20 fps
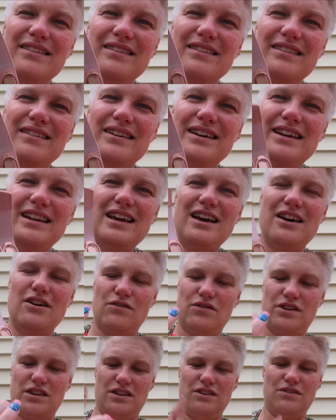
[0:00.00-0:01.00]
Look at
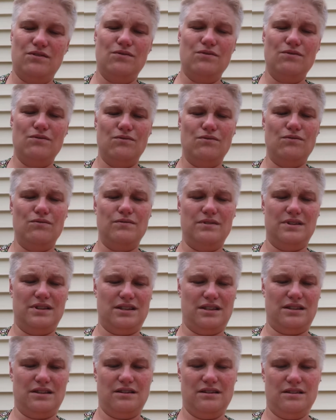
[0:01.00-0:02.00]
how cute.